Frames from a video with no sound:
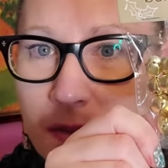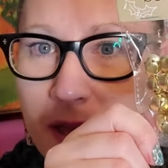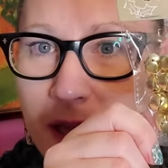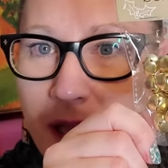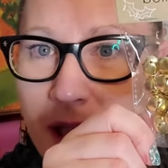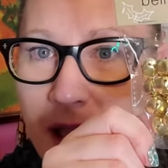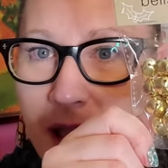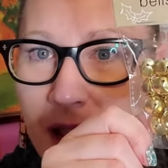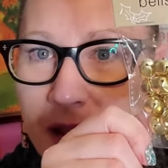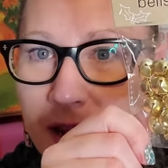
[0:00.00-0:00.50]

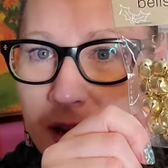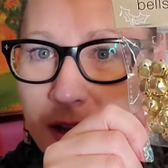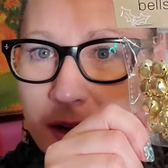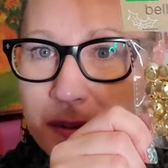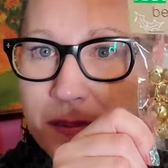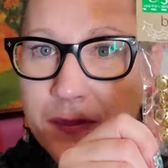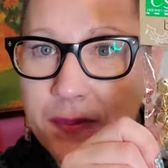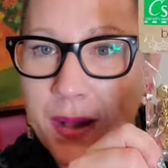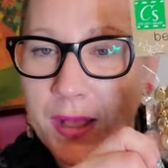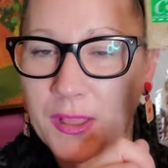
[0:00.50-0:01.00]
that I could
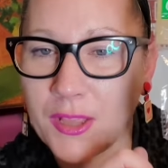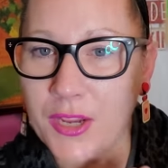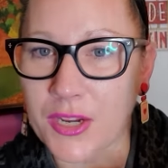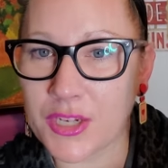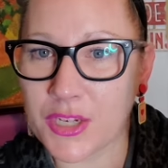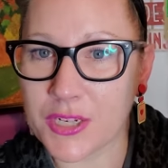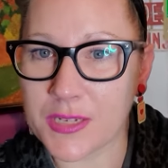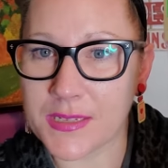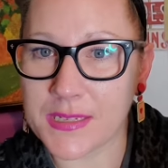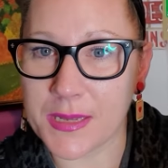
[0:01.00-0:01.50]

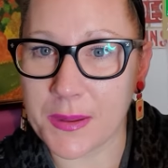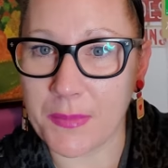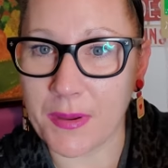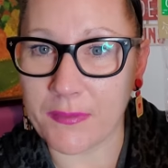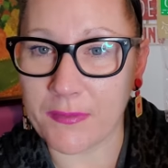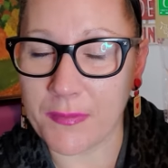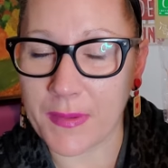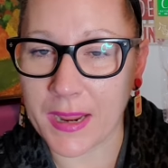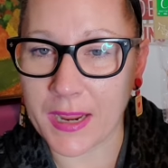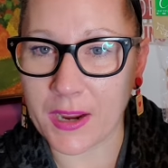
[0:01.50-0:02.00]
embellish some
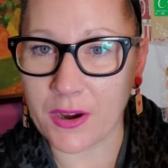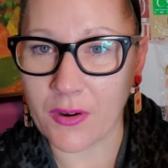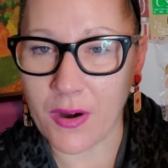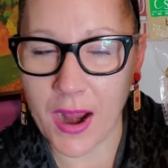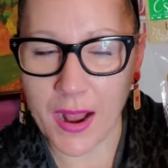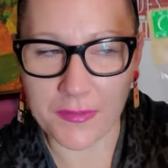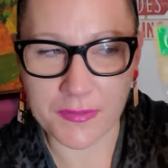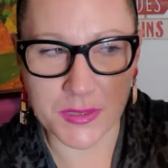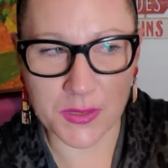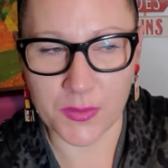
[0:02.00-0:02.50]
of my
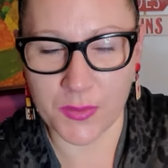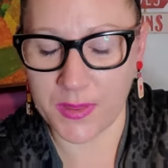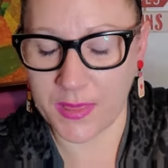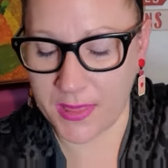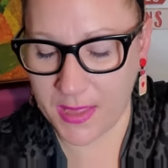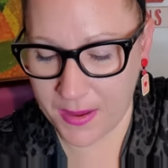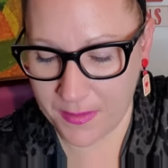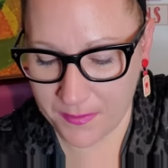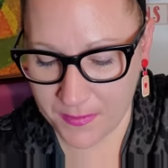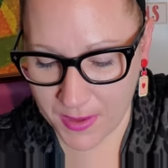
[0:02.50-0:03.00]
crafts with
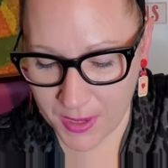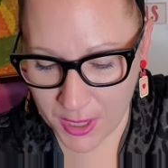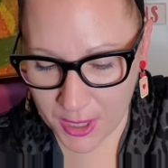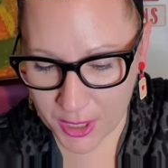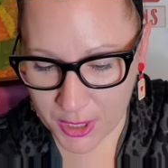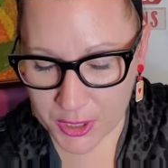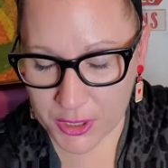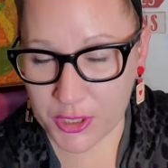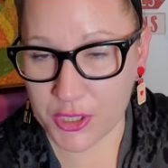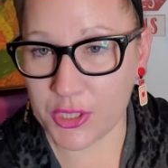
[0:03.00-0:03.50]
them.
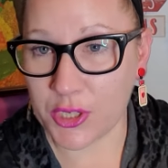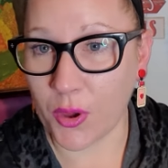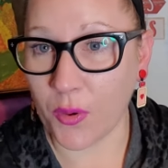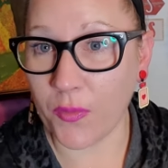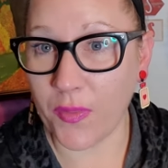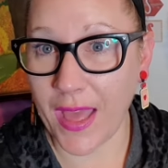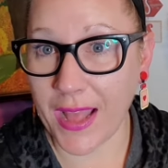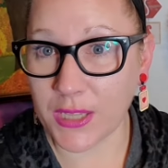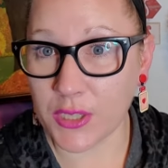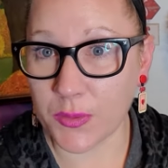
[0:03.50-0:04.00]
So
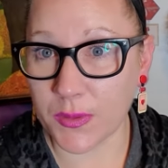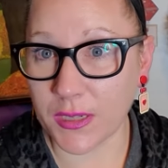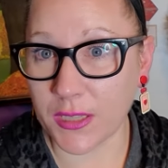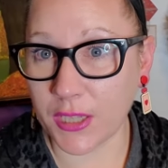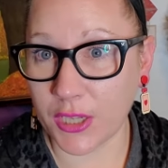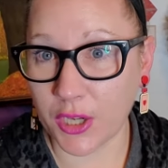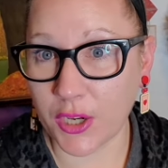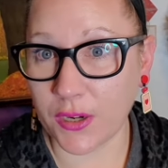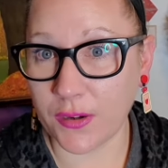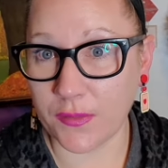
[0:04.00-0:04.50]
that's
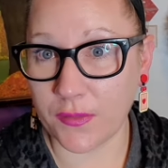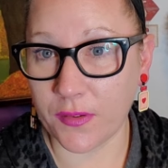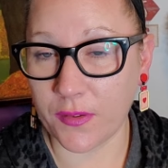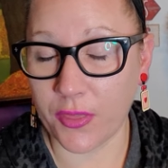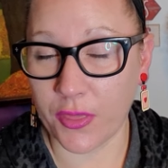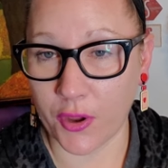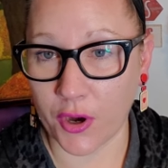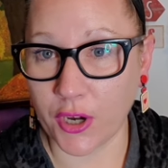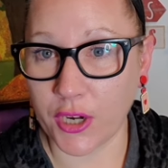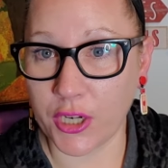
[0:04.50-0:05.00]
really good,
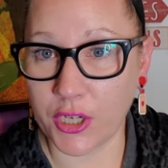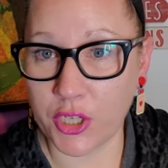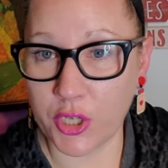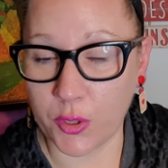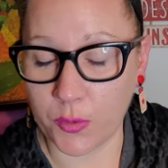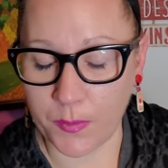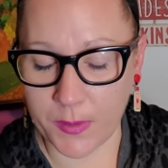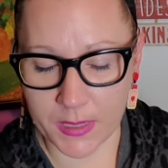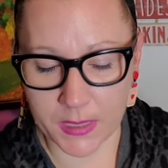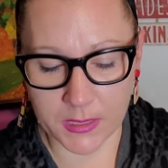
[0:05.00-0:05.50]

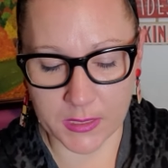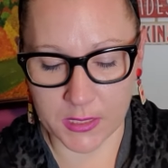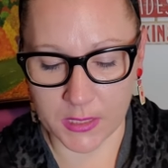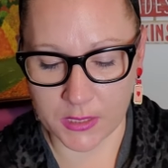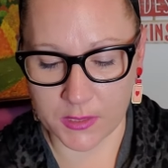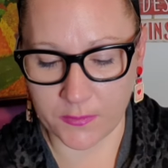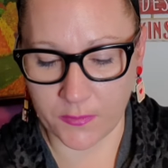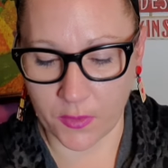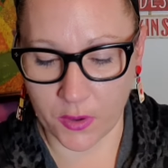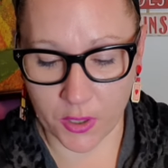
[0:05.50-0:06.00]
32
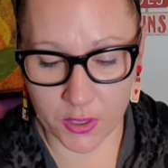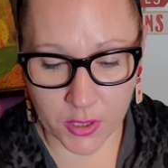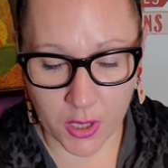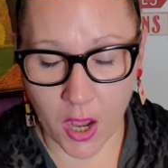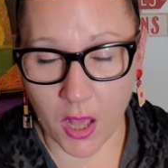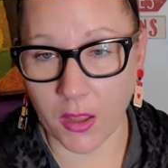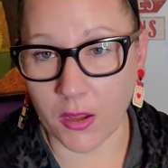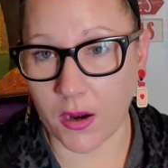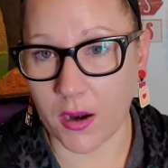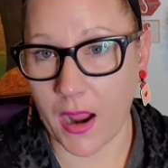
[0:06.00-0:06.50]
pieces for a
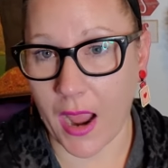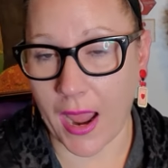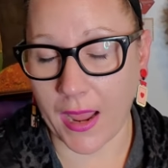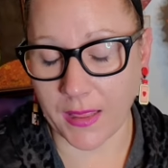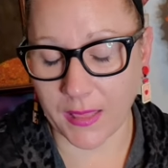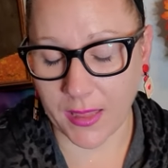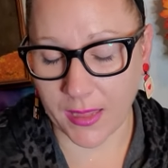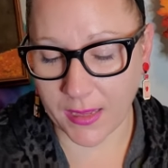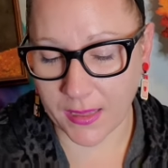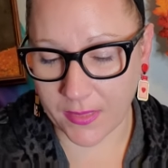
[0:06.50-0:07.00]
dollar. I
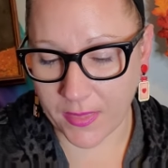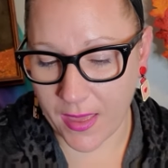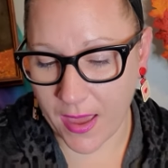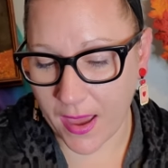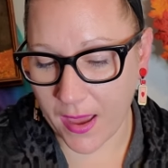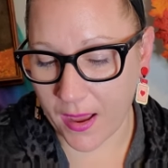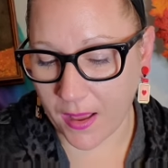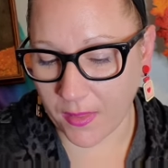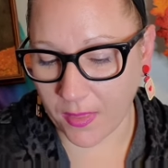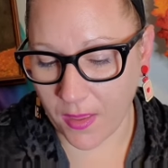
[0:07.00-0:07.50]
like
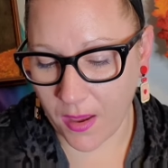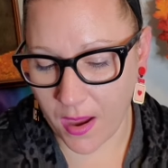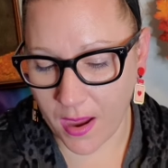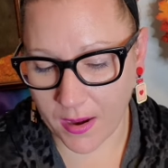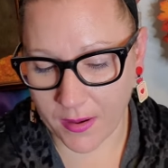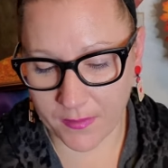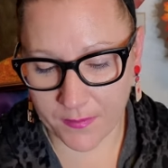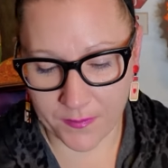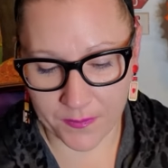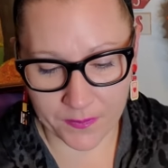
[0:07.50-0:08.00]
that a lot.
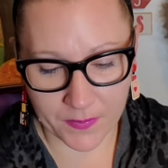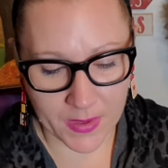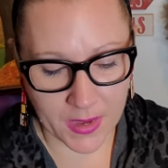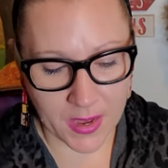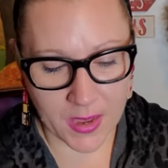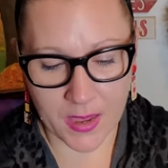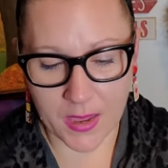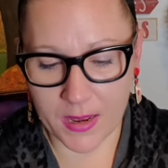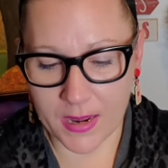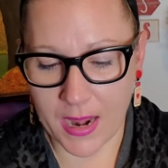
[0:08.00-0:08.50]

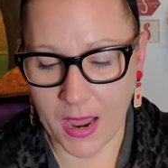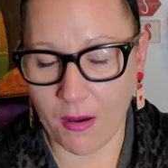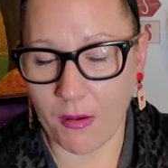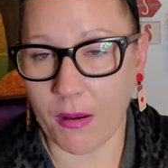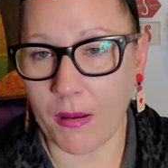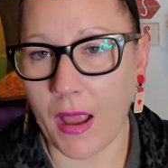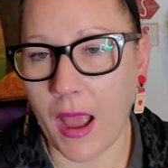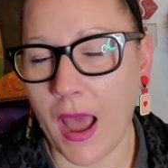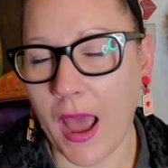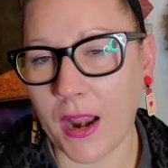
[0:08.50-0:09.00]

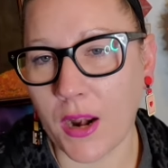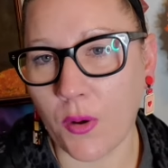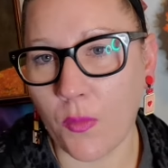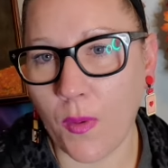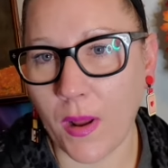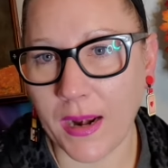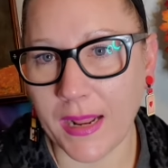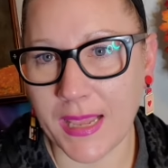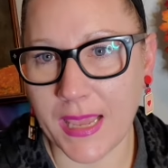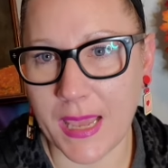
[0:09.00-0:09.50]
Now, I don't
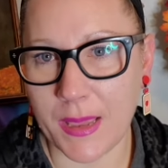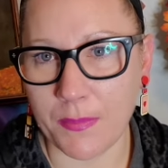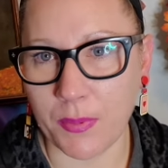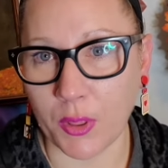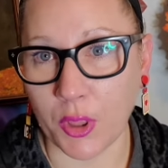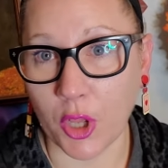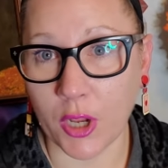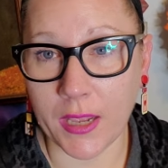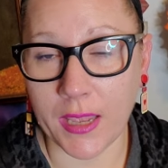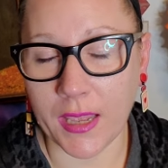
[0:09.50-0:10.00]
want to keep
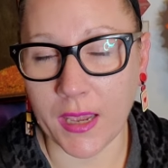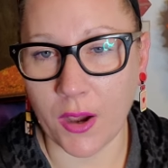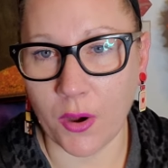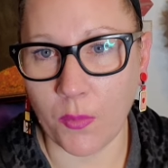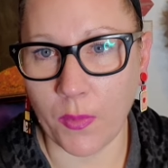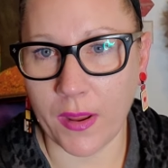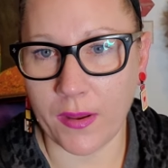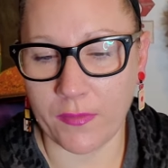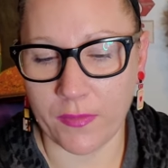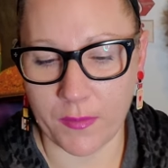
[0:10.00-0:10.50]
looking
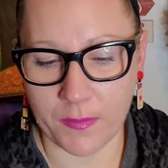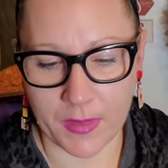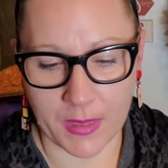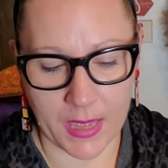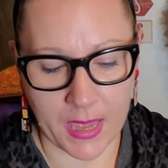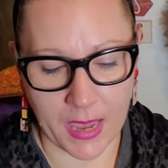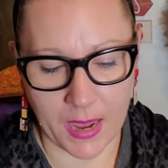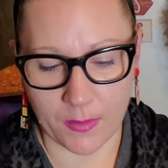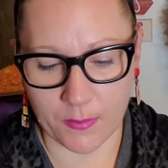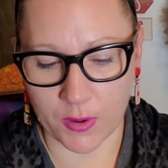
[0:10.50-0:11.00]
away from the
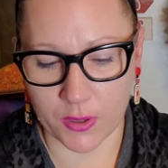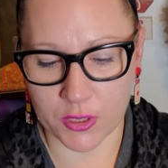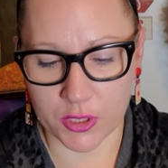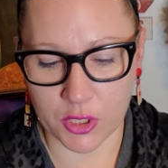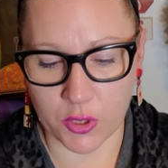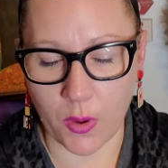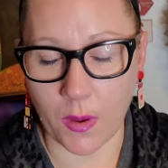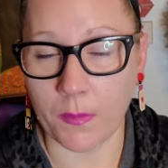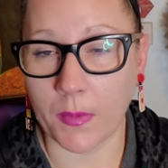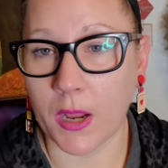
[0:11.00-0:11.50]
camera,
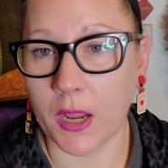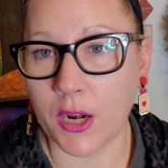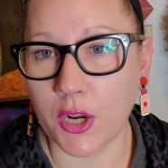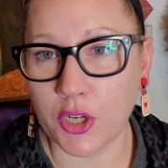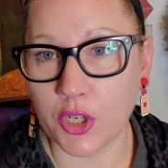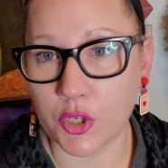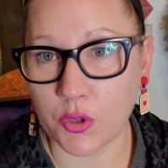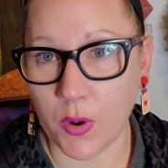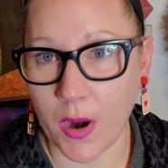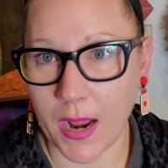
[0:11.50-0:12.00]
so I'm going to
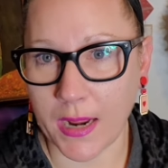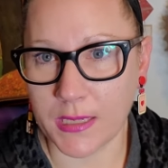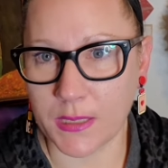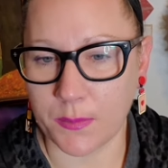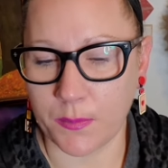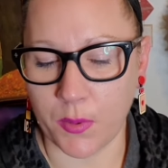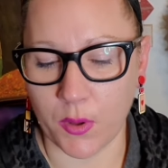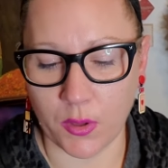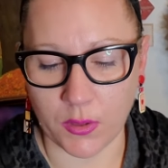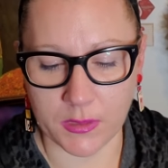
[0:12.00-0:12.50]
try to
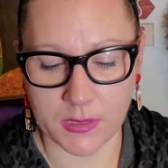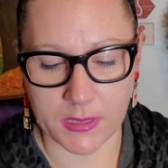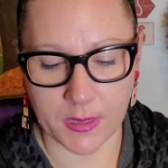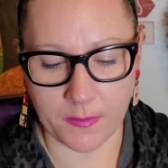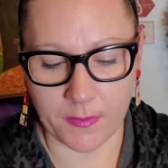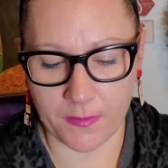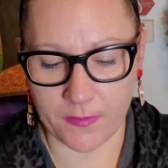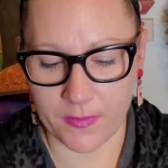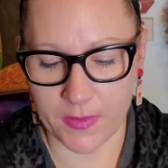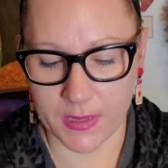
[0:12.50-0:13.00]
pull
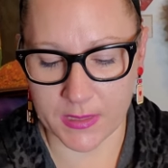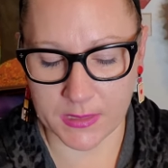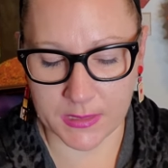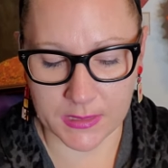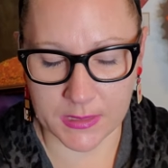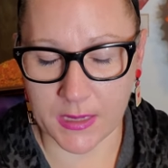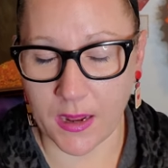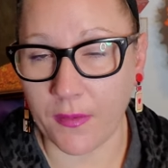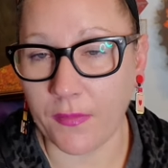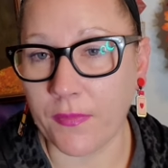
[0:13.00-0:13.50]
some of this
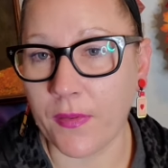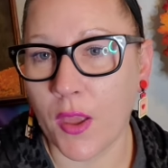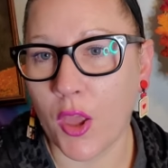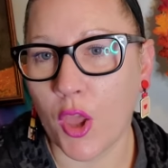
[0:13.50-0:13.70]
stuff